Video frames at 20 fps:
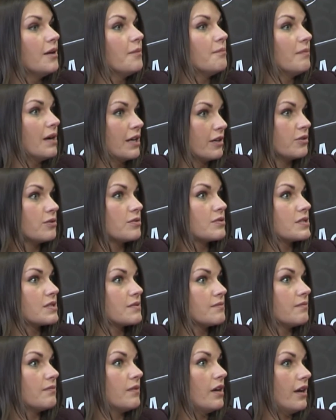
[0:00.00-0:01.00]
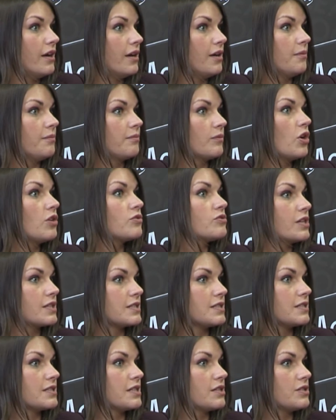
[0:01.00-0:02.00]
Michael's
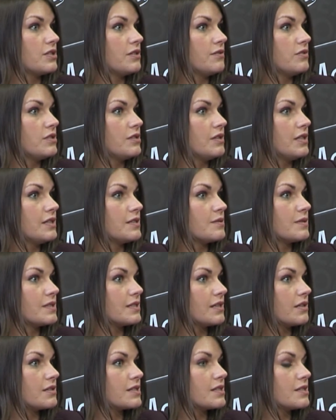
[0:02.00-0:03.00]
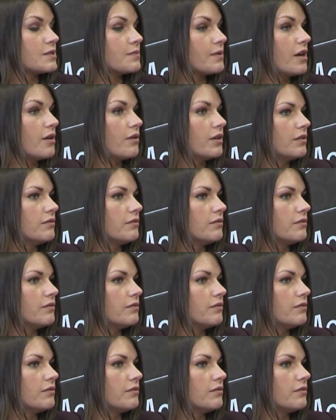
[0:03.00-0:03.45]
contract extension of 2 years was announced as well.